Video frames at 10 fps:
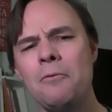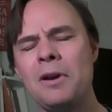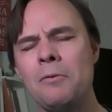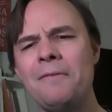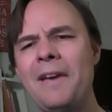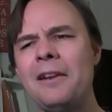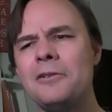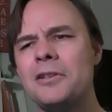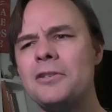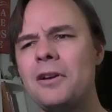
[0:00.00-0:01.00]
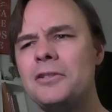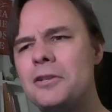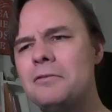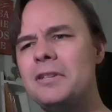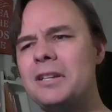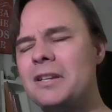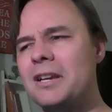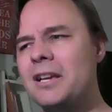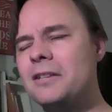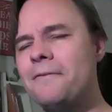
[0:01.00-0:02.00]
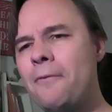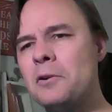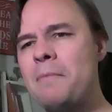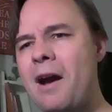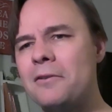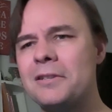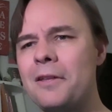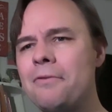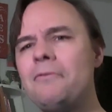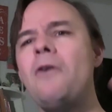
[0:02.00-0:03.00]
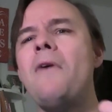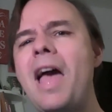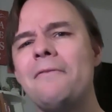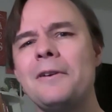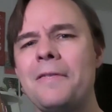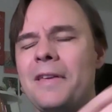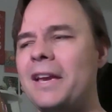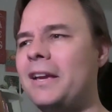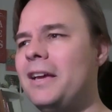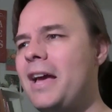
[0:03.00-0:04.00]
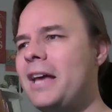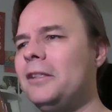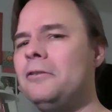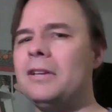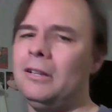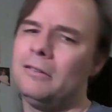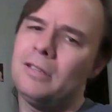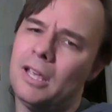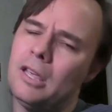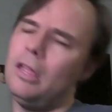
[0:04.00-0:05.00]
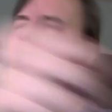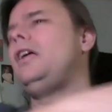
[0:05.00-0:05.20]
When Vader just starts using his force powers to throw everything at Luke and Luke's like,